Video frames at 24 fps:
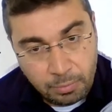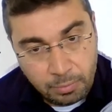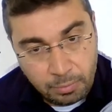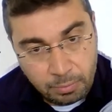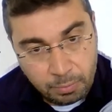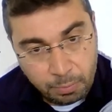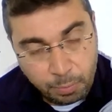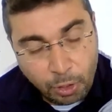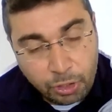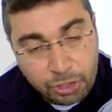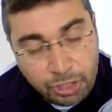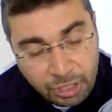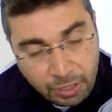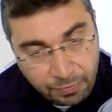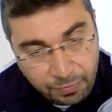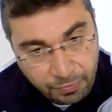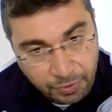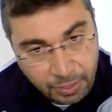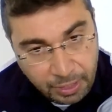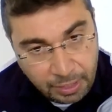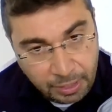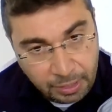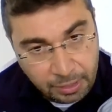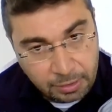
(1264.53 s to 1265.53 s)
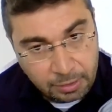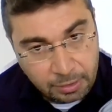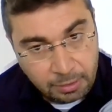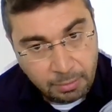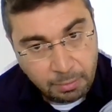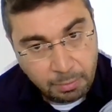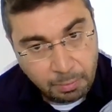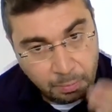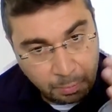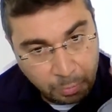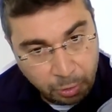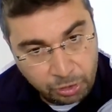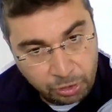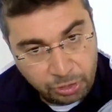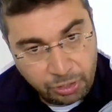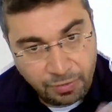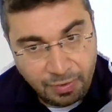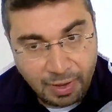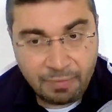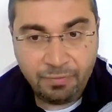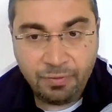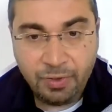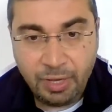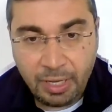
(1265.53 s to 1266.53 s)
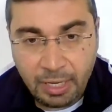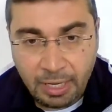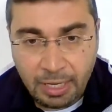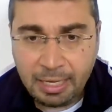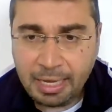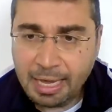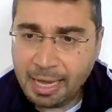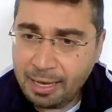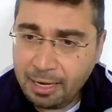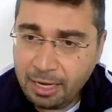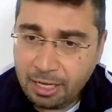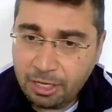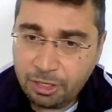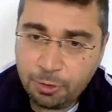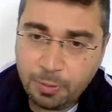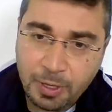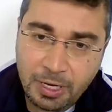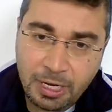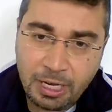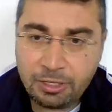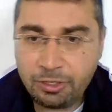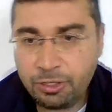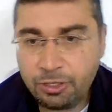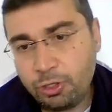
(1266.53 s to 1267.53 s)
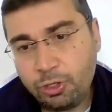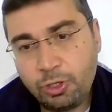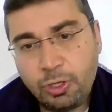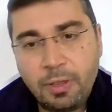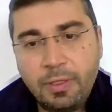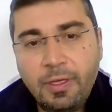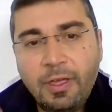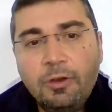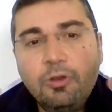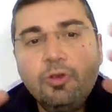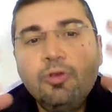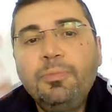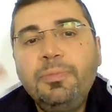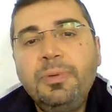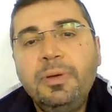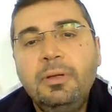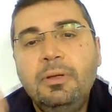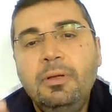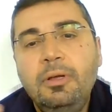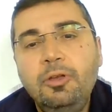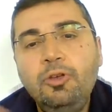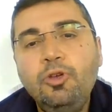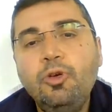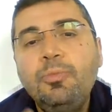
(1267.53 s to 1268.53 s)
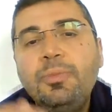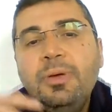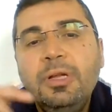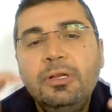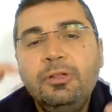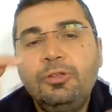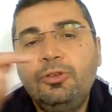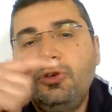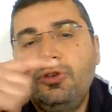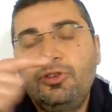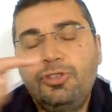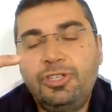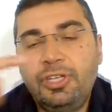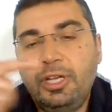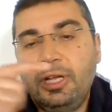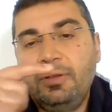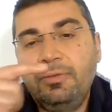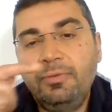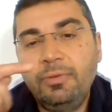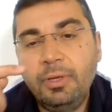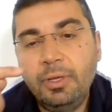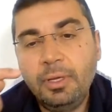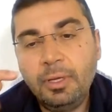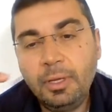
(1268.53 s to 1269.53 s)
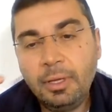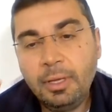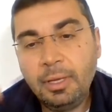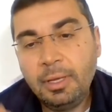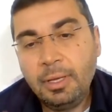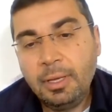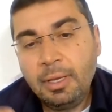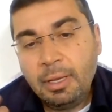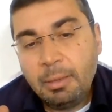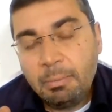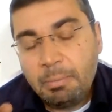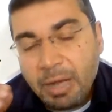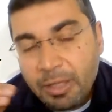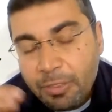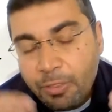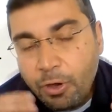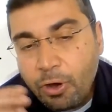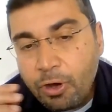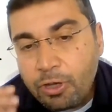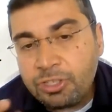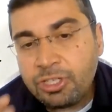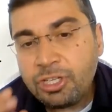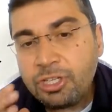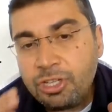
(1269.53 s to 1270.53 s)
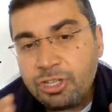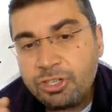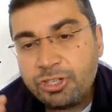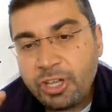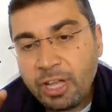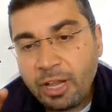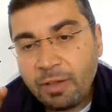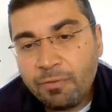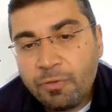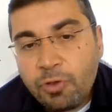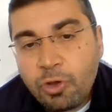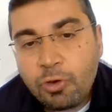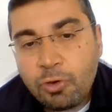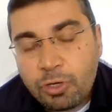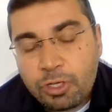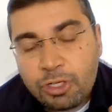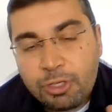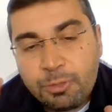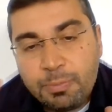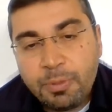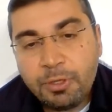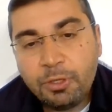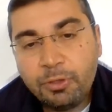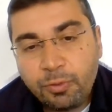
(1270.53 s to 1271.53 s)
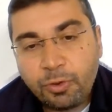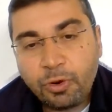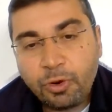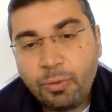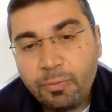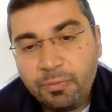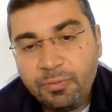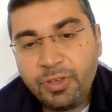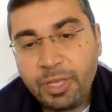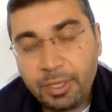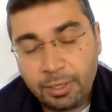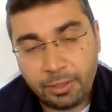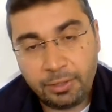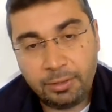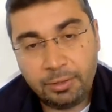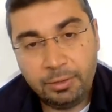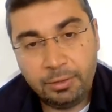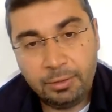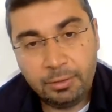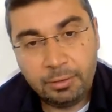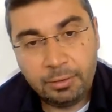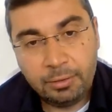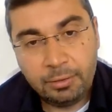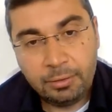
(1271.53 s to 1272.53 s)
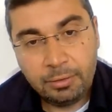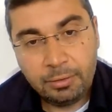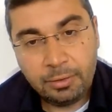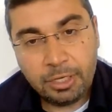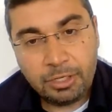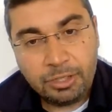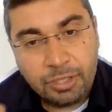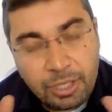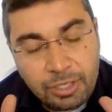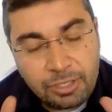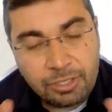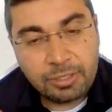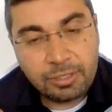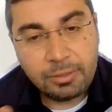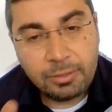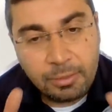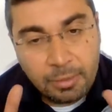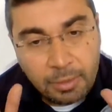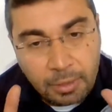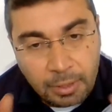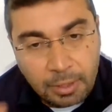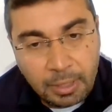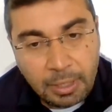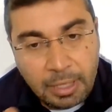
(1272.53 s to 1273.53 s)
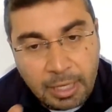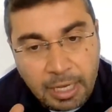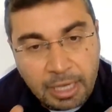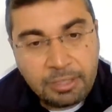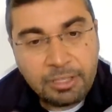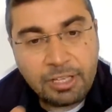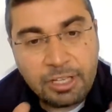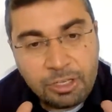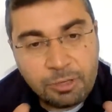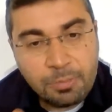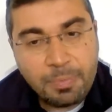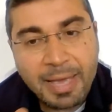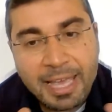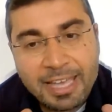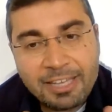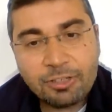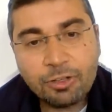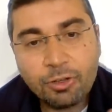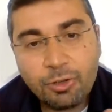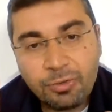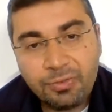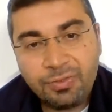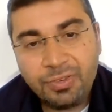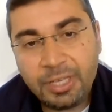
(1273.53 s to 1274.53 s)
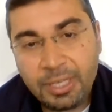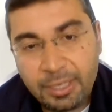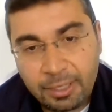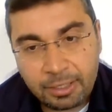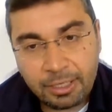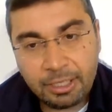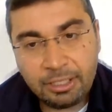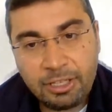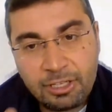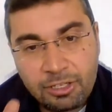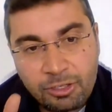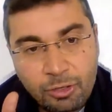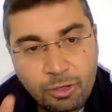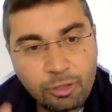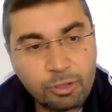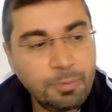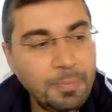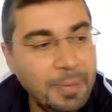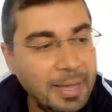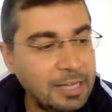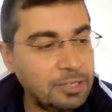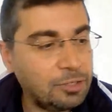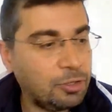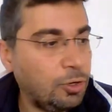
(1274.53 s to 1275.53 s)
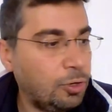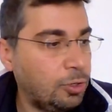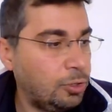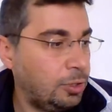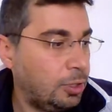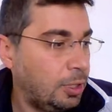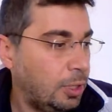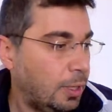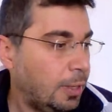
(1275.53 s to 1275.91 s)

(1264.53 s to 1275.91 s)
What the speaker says: positive feelings, positive and feeling and experiences. Then you build yourself. But the OCD self, no, is built from fear. It is based on fear. It is not based on,